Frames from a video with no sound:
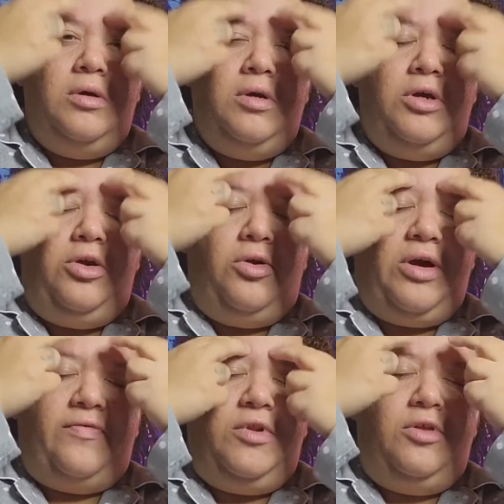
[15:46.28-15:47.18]
You don't
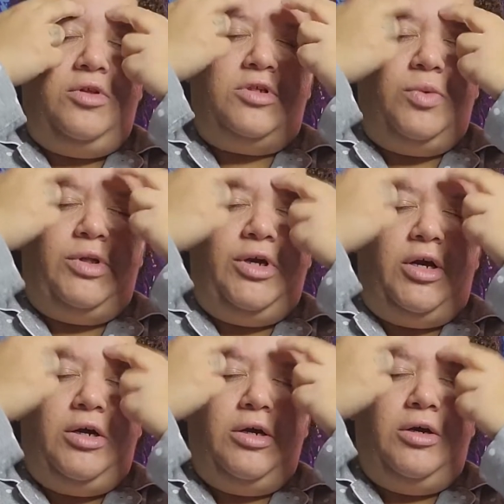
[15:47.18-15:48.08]
have to do this really
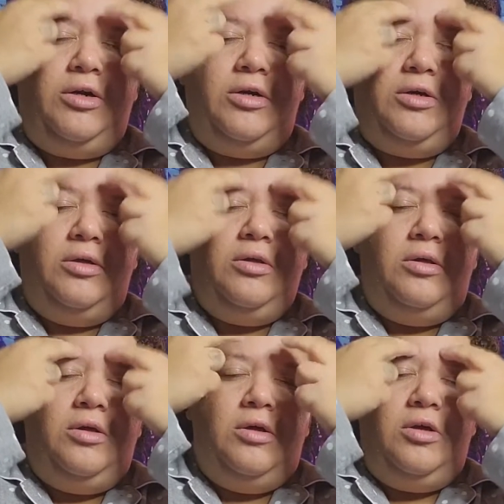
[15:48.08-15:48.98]
hard,
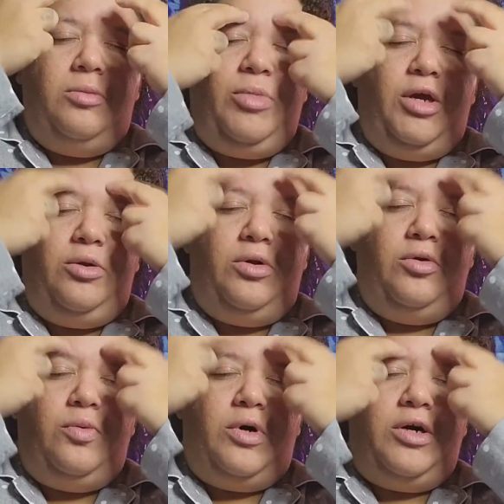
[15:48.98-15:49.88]
but you do
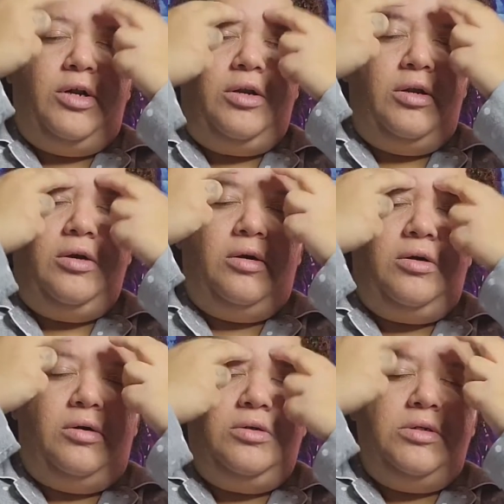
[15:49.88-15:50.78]
want
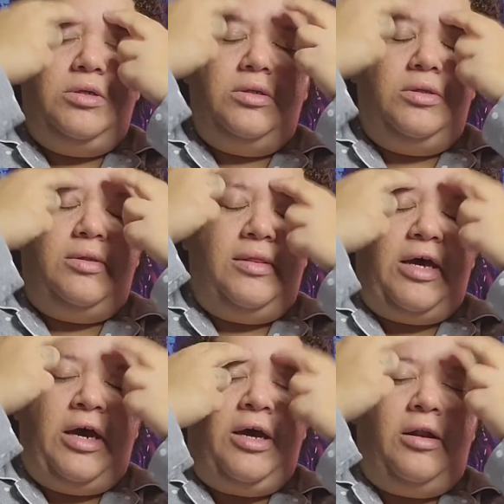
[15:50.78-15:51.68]

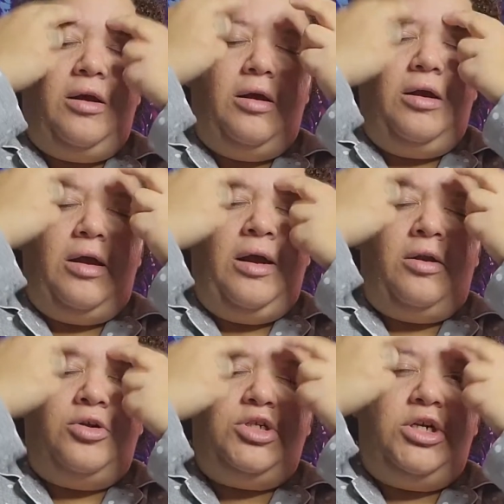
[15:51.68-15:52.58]
that
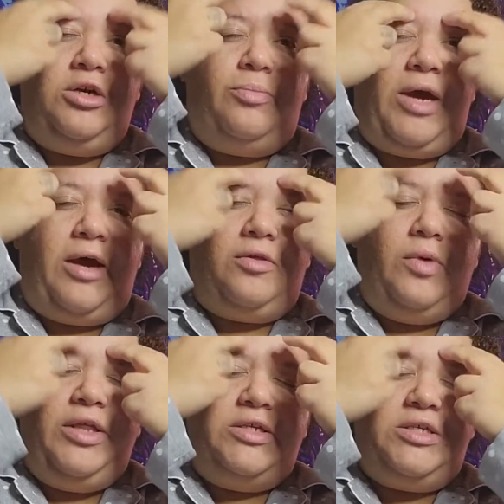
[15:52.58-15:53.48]
energy
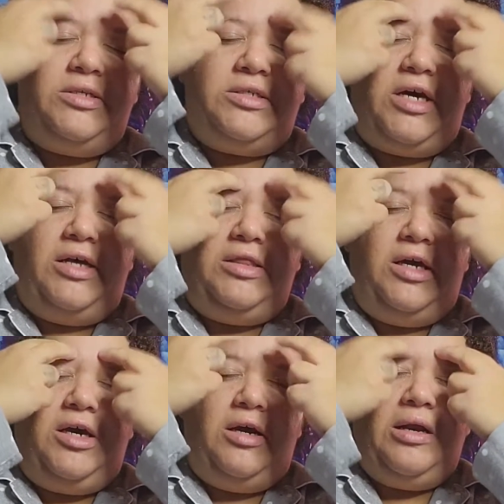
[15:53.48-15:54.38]
pathway that's inside
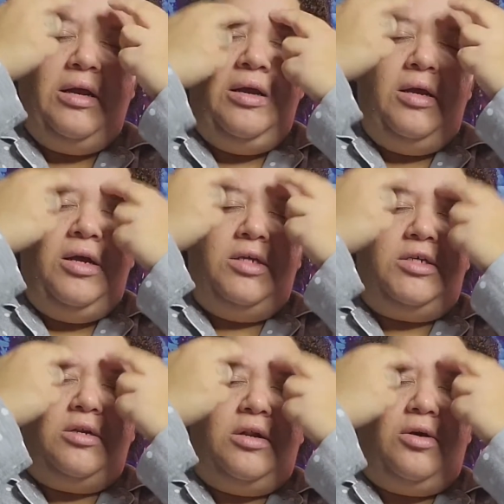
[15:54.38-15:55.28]
there
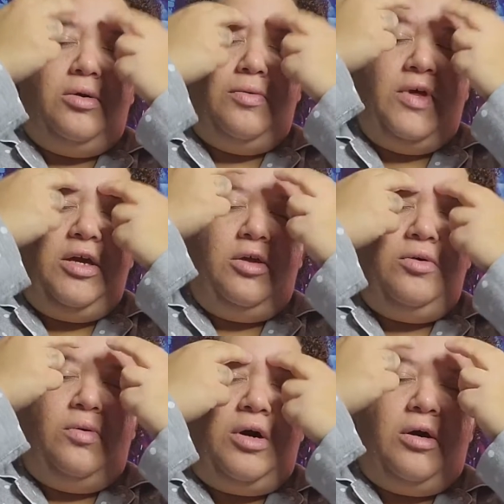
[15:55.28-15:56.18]
to know that
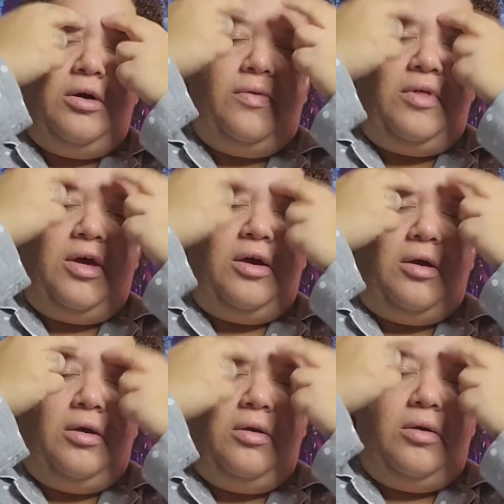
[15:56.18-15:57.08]
you are
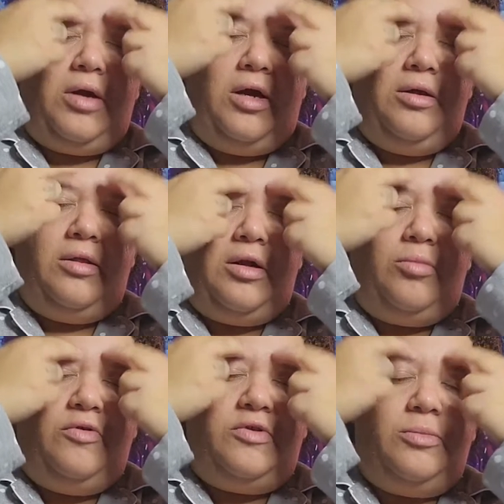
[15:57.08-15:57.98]
there. Okay, and then I
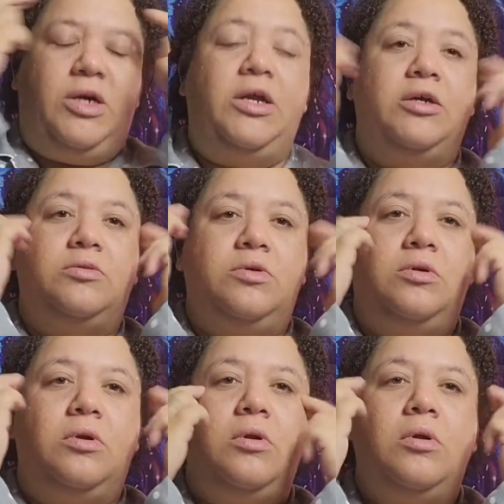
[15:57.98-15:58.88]
move to my next one.